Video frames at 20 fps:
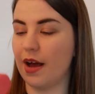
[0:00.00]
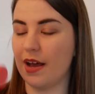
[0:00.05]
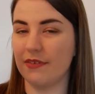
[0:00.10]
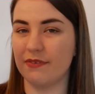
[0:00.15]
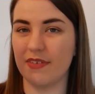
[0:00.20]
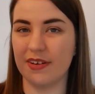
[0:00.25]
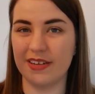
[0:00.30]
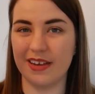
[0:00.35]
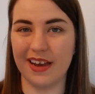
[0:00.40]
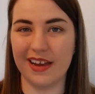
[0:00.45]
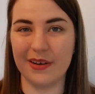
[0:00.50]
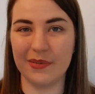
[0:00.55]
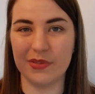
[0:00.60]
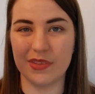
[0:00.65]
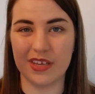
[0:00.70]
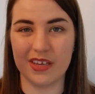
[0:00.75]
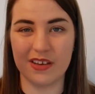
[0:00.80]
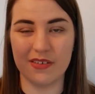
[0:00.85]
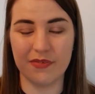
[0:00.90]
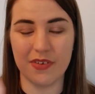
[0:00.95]
I
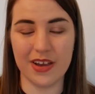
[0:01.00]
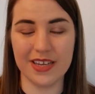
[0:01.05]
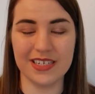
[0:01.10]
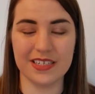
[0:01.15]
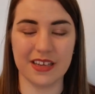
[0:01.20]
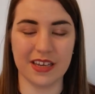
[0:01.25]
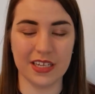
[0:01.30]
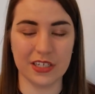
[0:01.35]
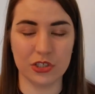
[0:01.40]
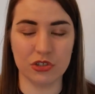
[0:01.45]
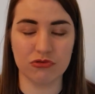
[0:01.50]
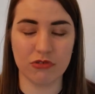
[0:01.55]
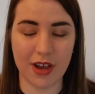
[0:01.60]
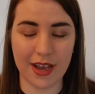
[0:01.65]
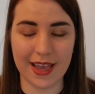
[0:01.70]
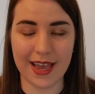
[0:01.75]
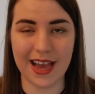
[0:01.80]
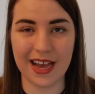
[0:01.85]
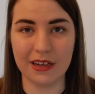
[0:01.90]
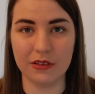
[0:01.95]
find that I
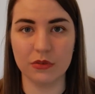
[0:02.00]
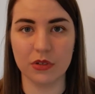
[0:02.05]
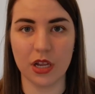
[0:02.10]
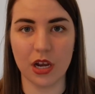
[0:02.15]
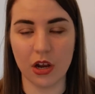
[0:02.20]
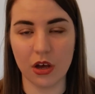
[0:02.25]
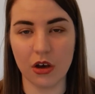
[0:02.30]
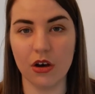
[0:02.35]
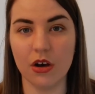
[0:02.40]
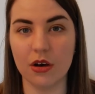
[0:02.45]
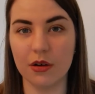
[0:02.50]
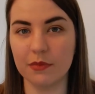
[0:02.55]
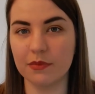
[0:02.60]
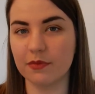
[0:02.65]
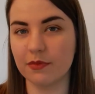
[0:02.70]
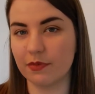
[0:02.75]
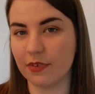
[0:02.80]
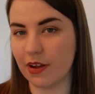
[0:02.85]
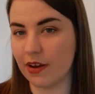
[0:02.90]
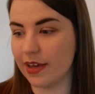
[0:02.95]
dry out a lot
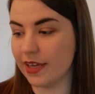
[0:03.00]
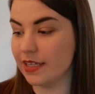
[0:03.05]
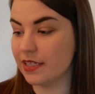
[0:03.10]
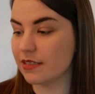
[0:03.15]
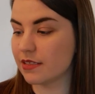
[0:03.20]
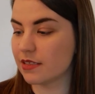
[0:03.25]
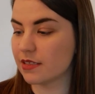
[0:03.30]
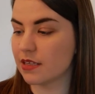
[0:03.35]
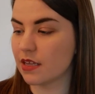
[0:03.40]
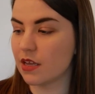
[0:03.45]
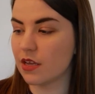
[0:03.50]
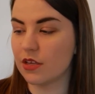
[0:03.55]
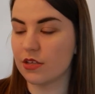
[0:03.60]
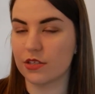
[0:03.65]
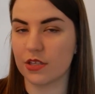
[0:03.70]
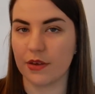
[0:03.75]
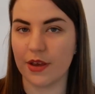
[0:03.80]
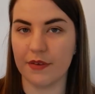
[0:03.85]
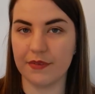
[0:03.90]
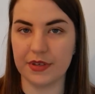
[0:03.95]
on flights,
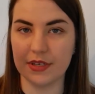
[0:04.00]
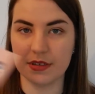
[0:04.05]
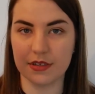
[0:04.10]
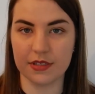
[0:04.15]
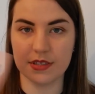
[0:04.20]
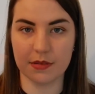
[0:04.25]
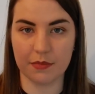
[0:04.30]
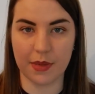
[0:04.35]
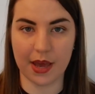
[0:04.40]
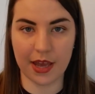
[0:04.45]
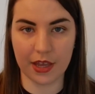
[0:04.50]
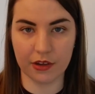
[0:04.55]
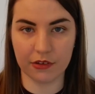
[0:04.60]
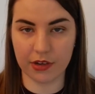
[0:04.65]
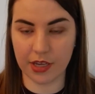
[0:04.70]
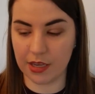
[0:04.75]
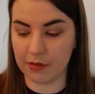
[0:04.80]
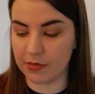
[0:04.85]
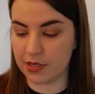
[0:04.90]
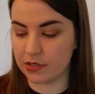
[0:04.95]
so having some hand
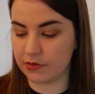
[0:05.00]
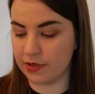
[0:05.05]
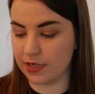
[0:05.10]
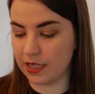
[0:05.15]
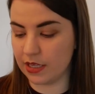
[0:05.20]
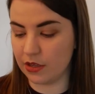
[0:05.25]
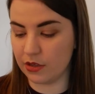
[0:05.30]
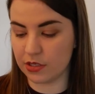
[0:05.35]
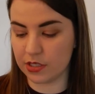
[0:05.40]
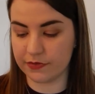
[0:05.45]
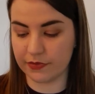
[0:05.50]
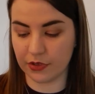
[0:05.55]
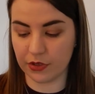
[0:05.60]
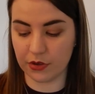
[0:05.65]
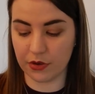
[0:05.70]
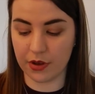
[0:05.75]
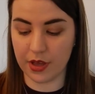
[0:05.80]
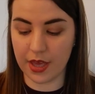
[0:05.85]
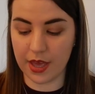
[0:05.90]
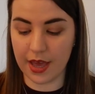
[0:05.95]
cream is really
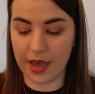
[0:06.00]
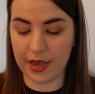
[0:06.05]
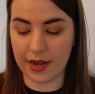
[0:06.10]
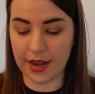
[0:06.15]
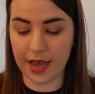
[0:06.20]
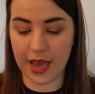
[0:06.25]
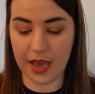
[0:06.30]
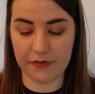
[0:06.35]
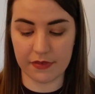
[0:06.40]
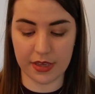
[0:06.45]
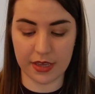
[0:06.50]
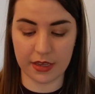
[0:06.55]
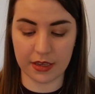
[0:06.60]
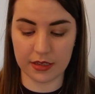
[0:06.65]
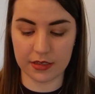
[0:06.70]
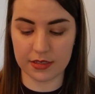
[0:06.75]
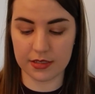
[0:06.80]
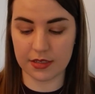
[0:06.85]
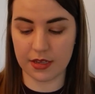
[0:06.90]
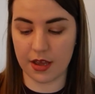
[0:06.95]
useful, and having
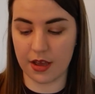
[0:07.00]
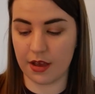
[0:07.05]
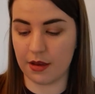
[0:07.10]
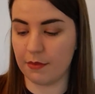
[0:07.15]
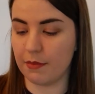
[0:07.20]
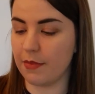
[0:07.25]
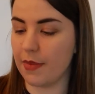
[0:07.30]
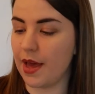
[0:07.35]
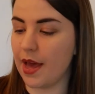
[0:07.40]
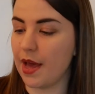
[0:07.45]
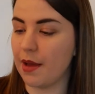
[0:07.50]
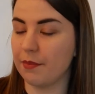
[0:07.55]
some